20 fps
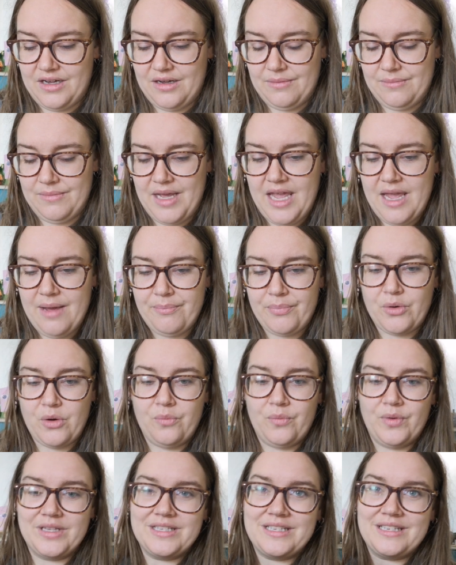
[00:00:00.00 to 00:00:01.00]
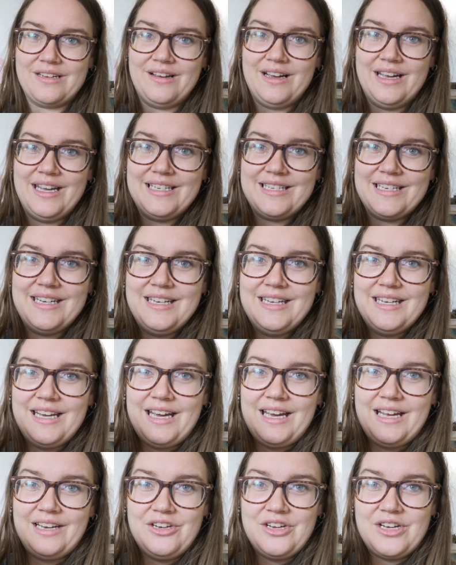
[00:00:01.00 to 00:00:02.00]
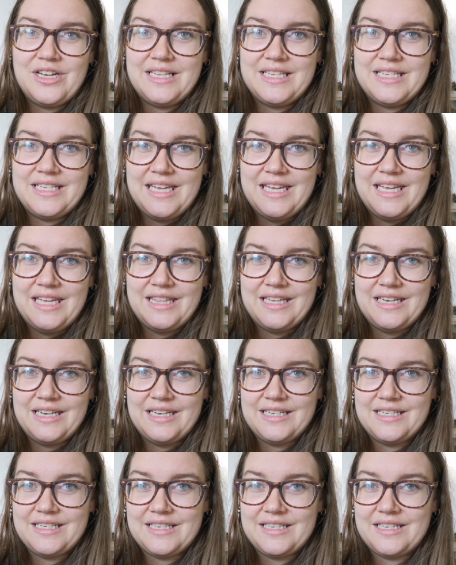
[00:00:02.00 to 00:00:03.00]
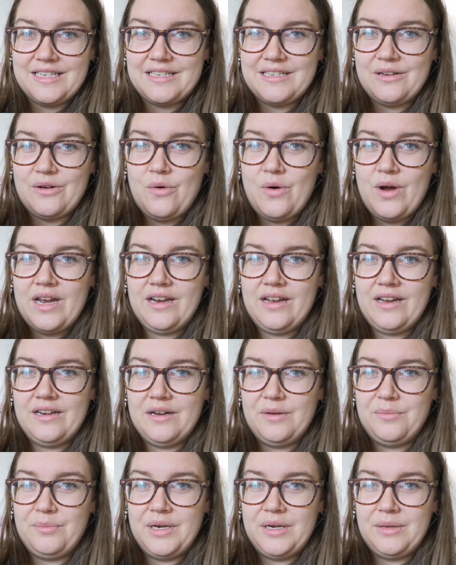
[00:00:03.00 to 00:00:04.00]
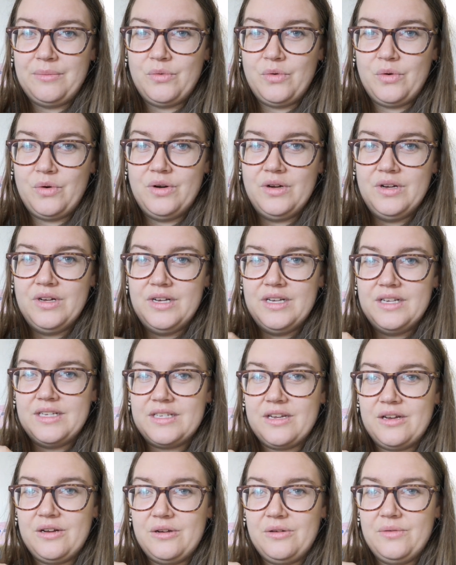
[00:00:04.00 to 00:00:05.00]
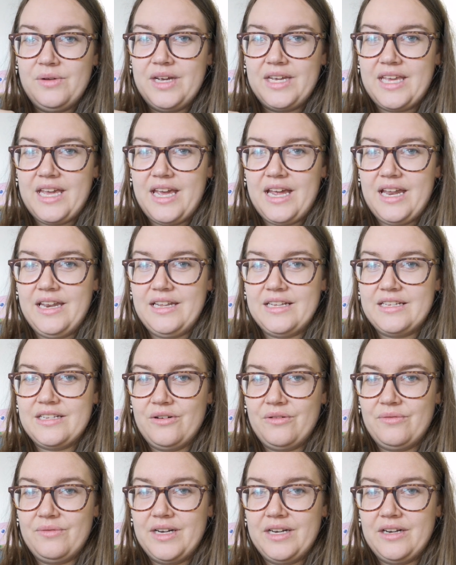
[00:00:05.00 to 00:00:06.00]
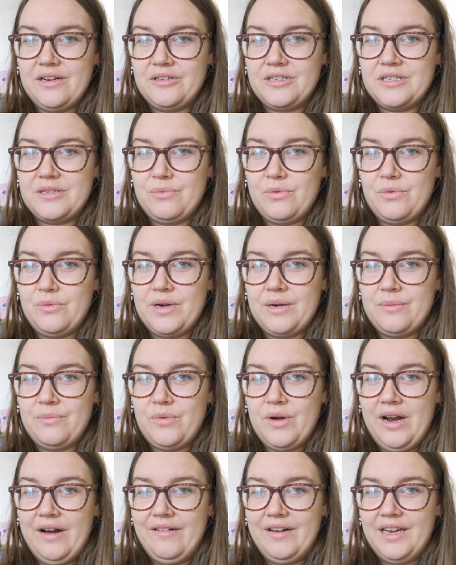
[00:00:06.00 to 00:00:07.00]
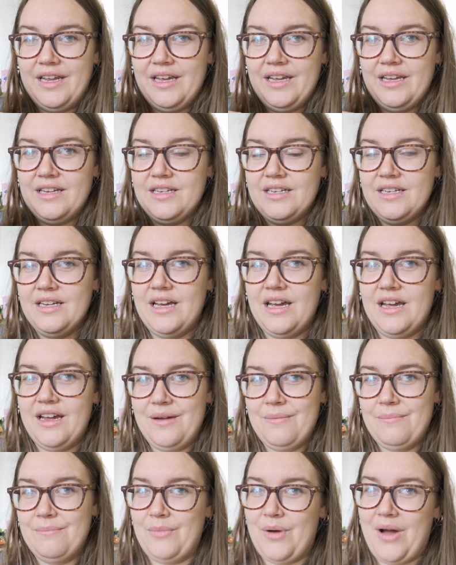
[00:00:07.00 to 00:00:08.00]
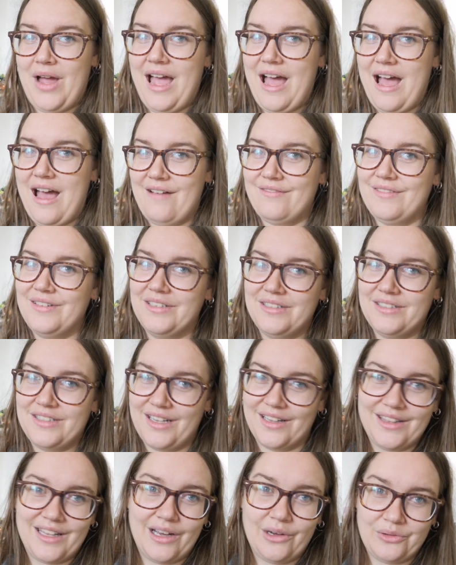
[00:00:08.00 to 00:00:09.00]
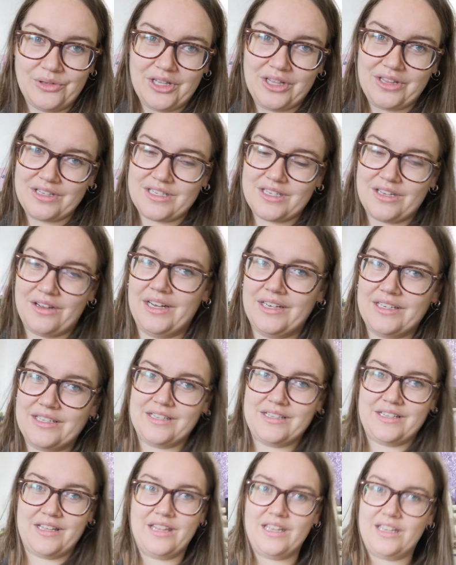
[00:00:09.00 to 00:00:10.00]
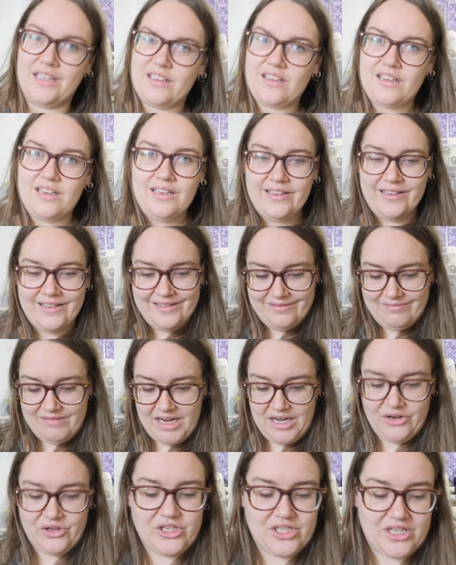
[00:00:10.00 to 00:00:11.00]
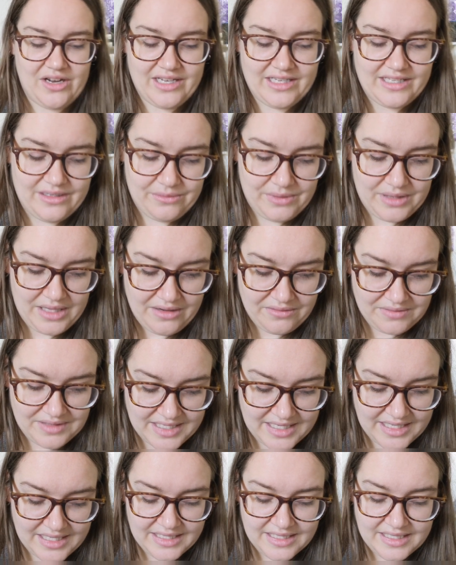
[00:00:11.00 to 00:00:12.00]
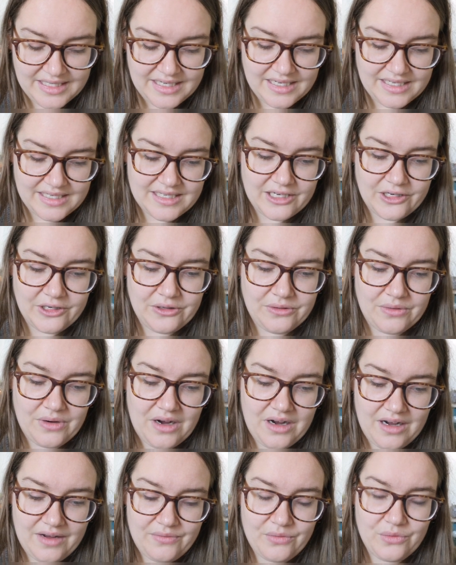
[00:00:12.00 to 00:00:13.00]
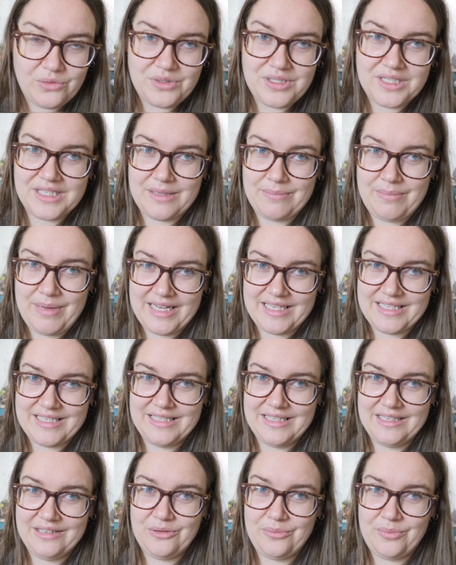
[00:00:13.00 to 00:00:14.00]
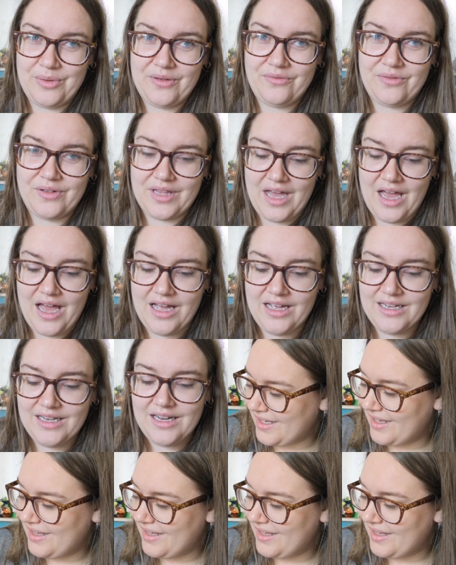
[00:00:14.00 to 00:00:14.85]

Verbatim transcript: um, hip on one side, and you can see that it just doesn't quite line up anymore. So again, it's not really noticeable when I'm wearing it, um, but I haven't done that on the other side because I think it looks nicer without it. So I've altered the pattern a little bit for that.